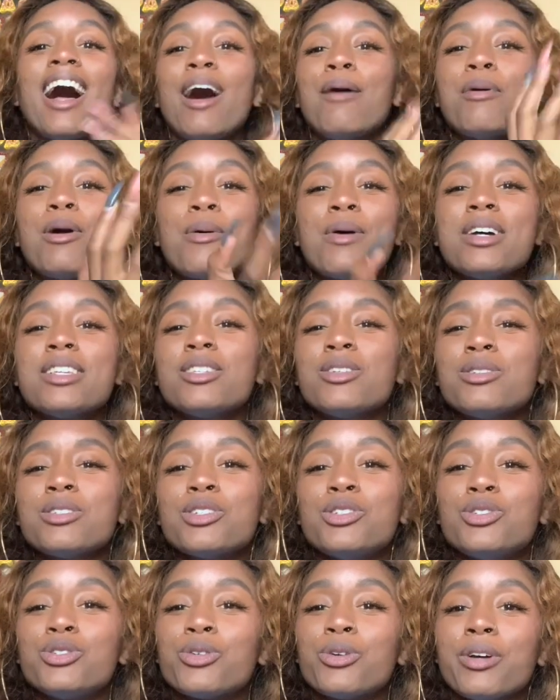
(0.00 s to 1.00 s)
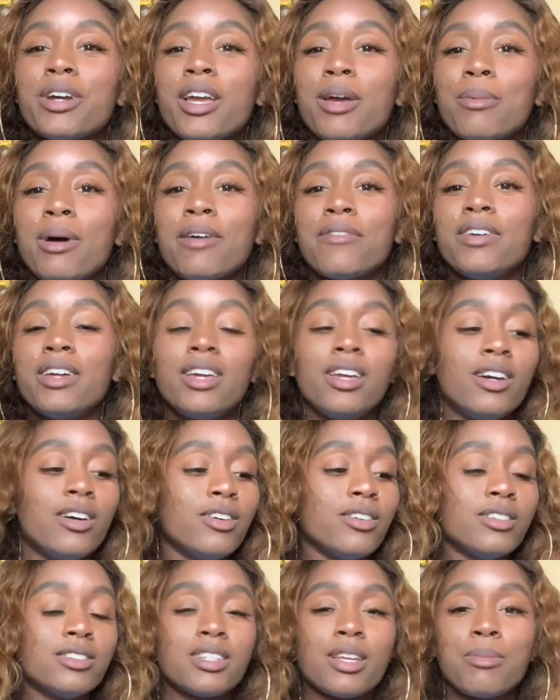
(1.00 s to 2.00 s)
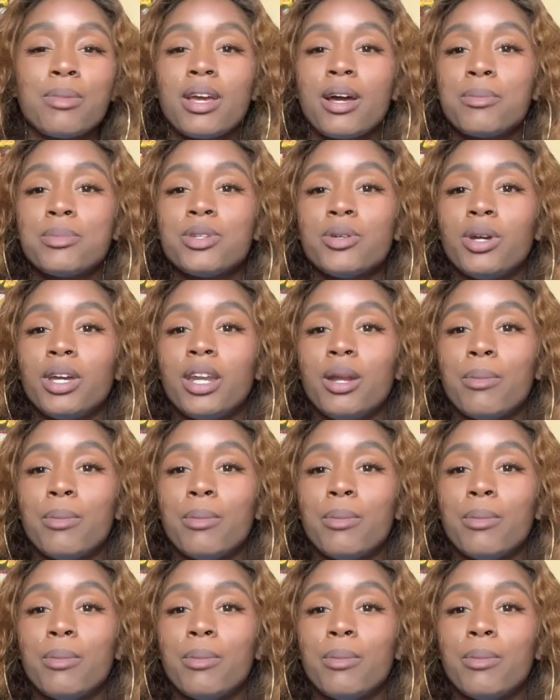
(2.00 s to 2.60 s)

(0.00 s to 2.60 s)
I'm always losing jewelry in my videos. That means I'm too